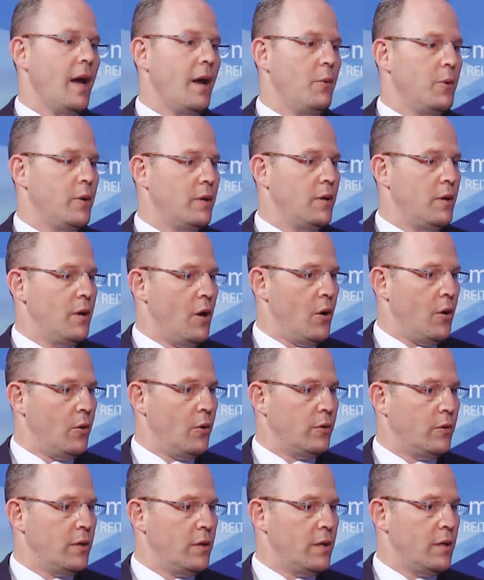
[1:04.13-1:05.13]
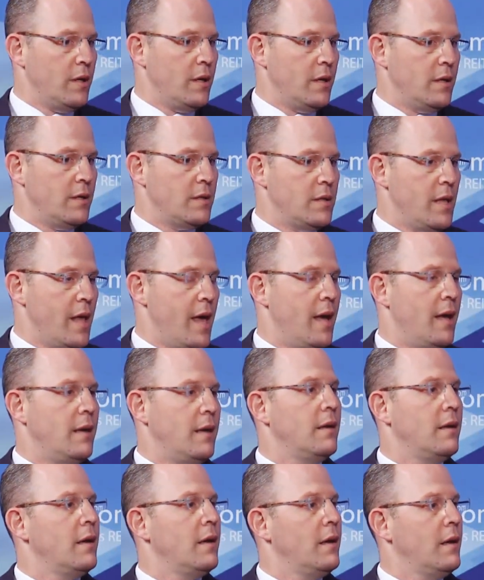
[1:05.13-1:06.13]
I would note is
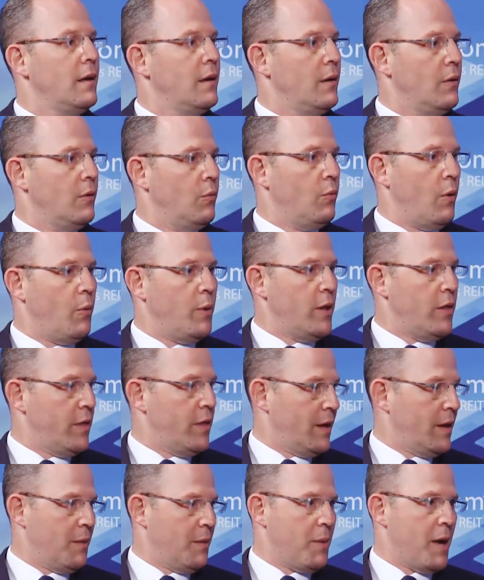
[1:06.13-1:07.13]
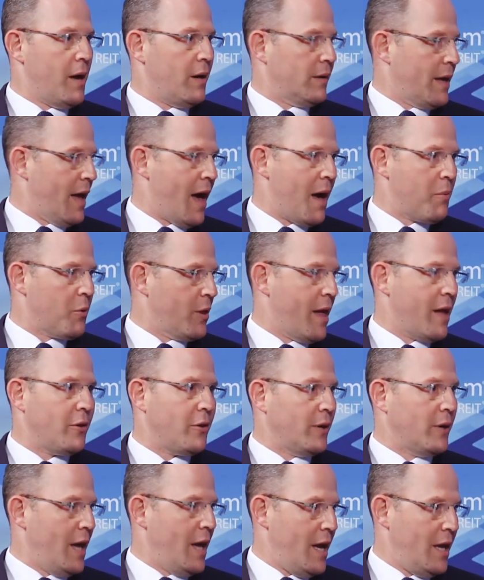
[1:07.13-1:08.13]
that when we think about capital
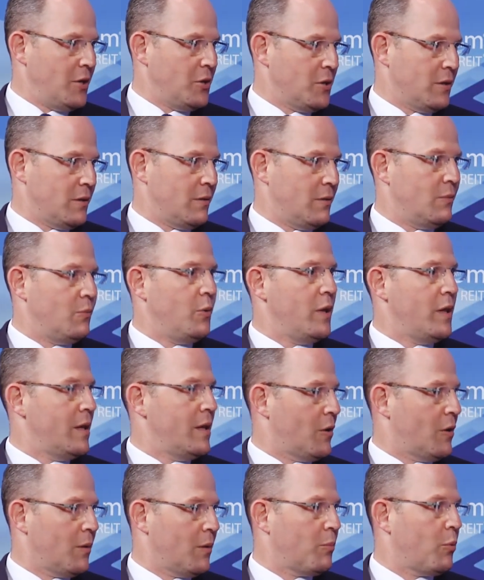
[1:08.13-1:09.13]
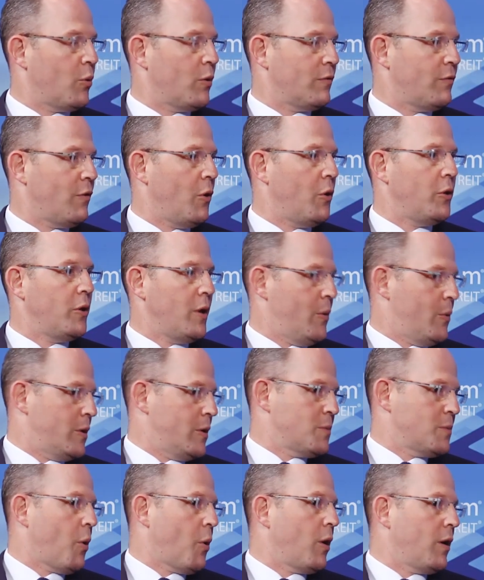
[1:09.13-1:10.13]
allocation within our portfolio and
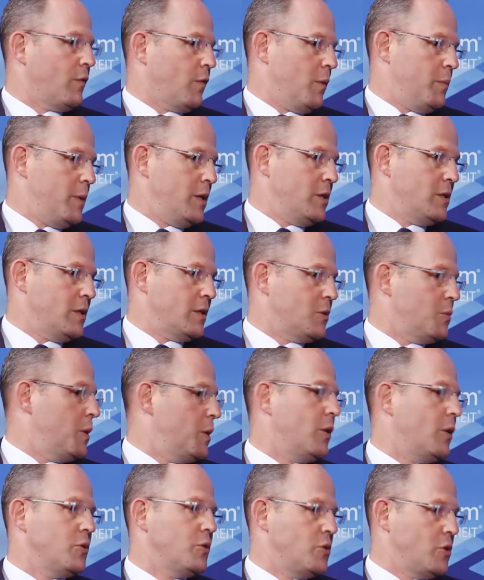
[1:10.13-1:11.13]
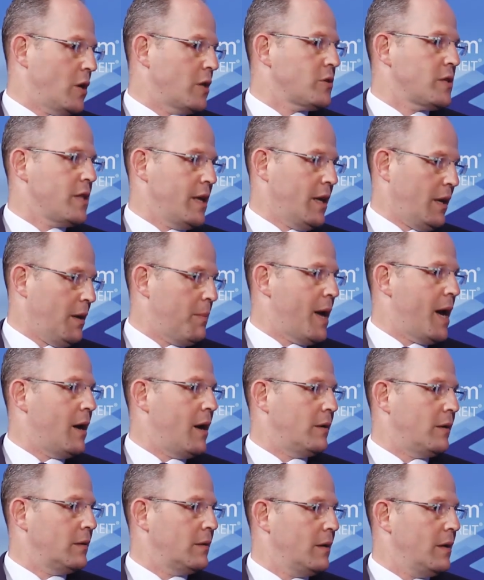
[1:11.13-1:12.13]
as part of our business, we don't just think
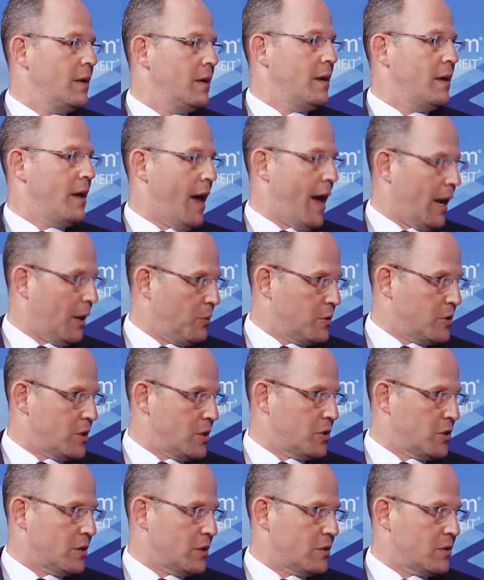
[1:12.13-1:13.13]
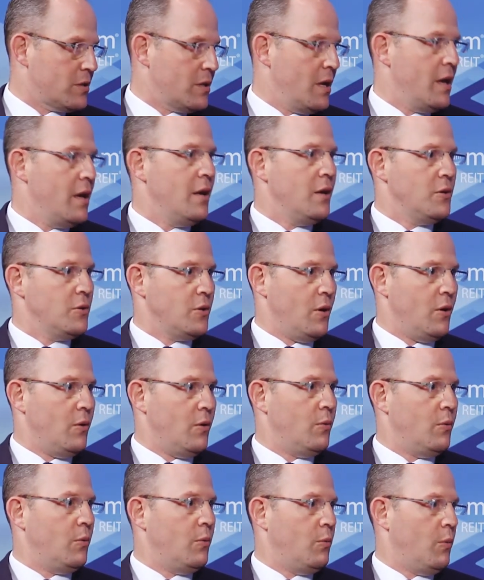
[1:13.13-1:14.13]
about acquisitions. So
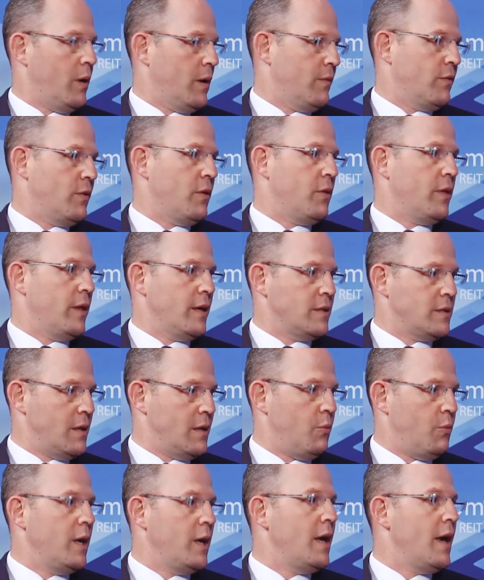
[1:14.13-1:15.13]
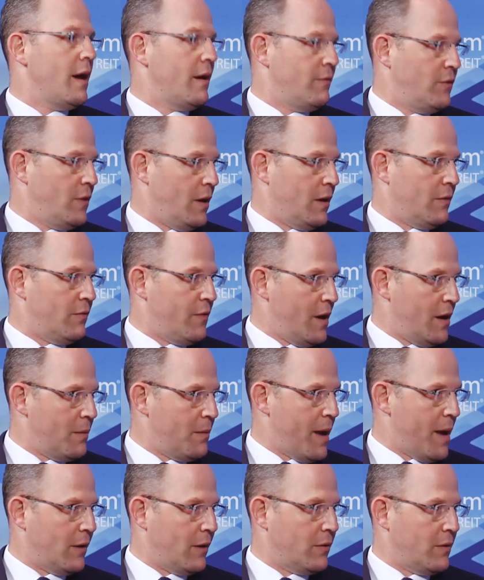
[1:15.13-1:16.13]
one of the things that we have done a fair
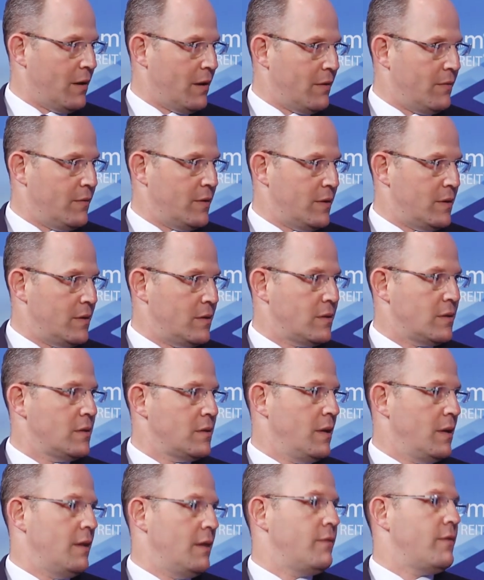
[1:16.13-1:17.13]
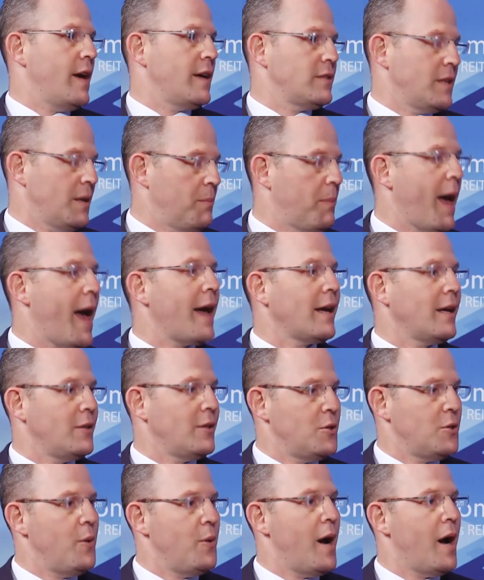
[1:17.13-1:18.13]
amount of is investing back
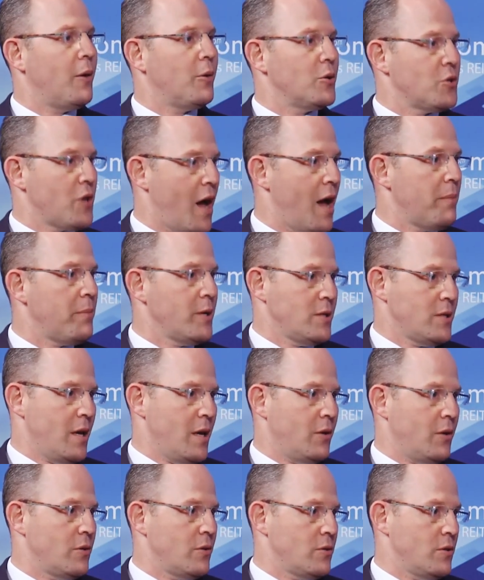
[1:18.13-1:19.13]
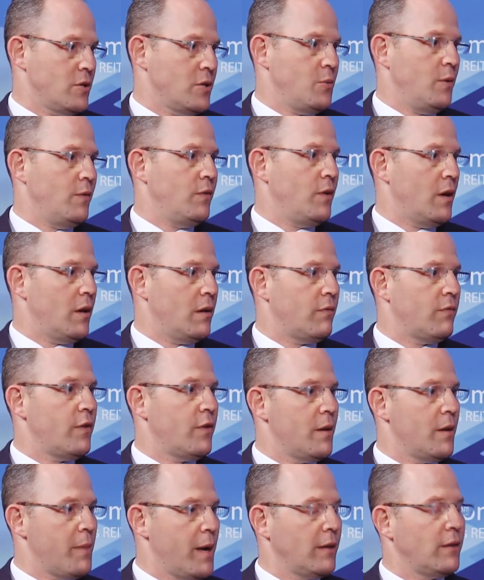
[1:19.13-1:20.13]
into our shopping centers. And so we've done a
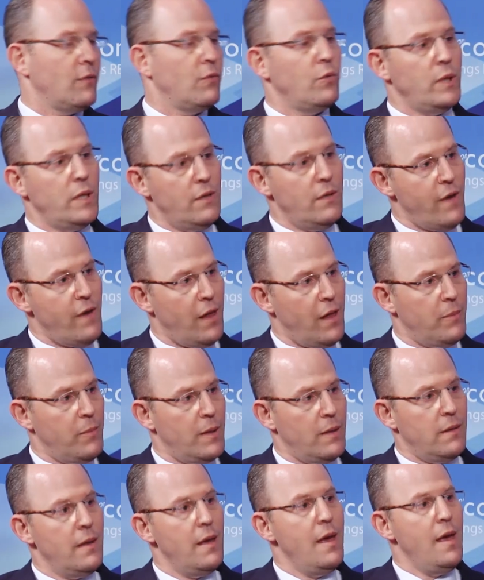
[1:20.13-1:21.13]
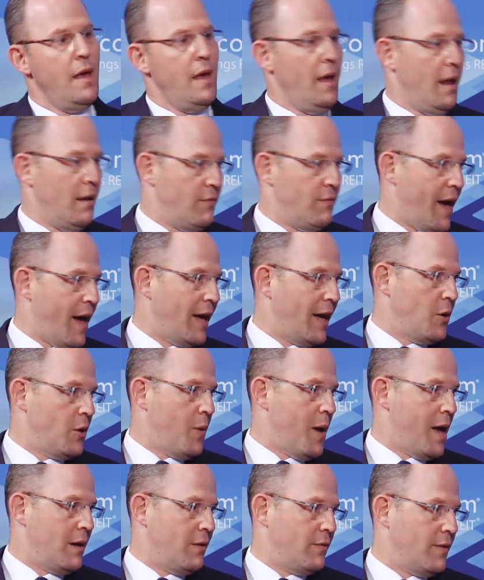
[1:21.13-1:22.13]
fair amount of redevelopment and
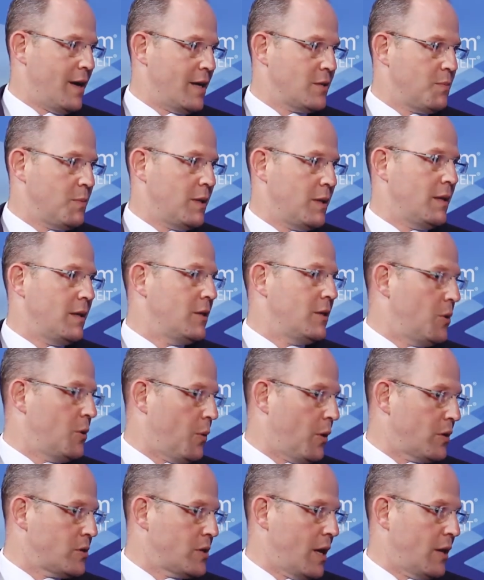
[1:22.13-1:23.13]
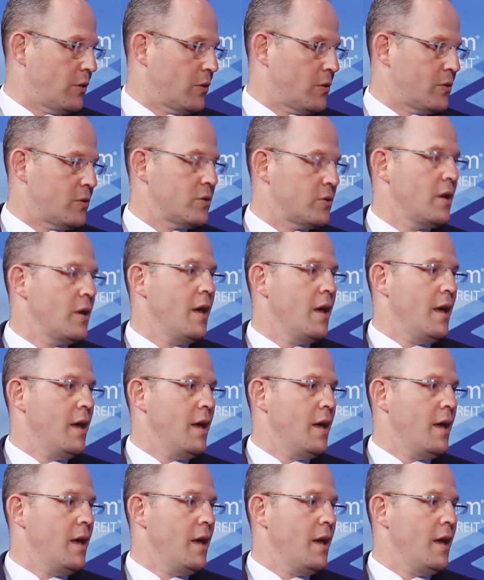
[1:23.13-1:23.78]
value-add investment into our centers.